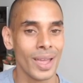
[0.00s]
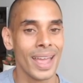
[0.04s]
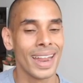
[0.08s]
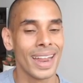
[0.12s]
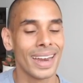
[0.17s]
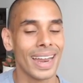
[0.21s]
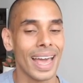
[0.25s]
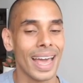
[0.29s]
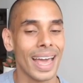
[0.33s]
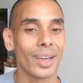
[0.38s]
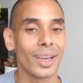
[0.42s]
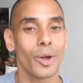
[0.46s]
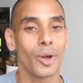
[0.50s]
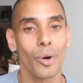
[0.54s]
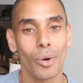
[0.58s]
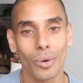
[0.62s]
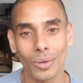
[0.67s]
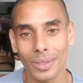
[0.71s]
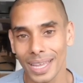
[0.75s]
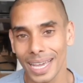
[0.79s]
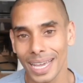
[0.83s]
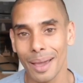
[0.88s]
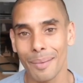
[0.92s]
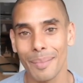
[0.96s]
Now the cool
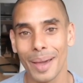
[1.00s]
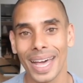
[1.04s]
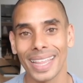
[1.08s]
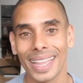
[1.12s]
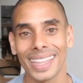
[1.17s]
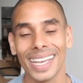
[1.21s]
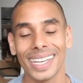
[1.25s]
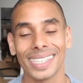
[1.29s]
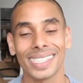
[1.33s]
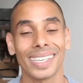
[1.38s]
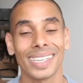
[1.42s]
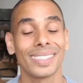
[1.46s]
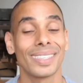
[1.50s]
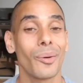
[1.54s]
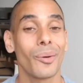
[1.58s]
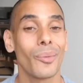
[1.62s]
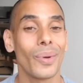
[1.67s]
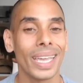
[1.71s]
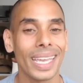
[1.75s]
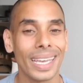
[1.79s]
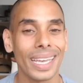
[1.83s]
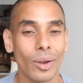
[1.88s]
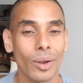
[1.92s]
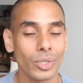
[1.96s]
thing about this is that we
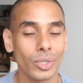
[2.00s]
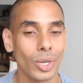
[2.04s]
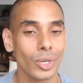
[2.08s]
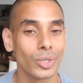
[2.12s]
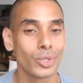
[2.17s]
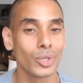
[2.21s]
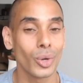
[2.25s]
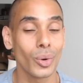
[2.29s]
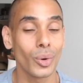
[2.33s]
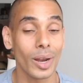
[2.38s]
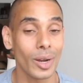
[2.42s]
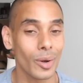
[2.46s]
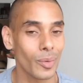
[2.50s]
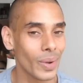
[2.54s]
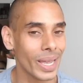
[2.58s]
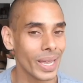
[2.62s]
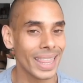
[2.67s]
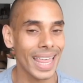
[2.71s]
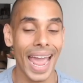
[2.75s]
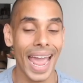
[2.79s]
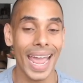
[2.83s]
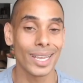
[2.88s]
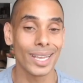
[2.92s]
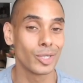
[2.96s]
can also do it with
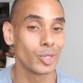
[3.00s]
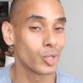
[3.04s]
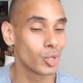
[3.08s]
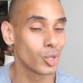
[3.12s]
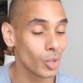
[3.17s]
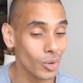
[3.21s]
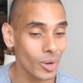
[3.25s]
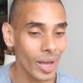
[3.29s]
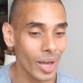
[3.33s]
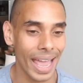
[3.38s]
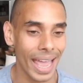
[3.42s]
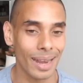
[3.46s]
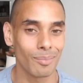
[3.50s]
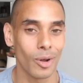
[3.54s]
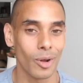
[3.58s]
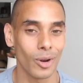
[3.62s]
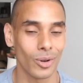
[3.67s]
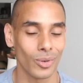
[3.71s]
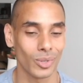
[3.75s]
a dual hand model.